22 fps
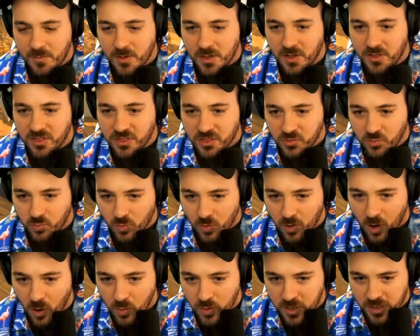am gonna
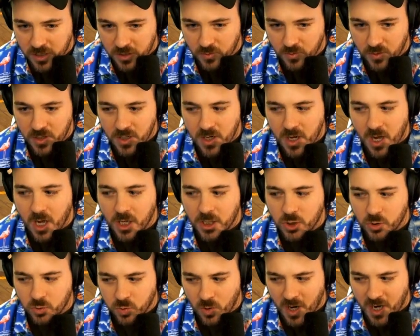throw you
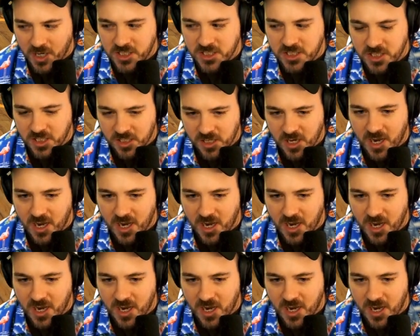across the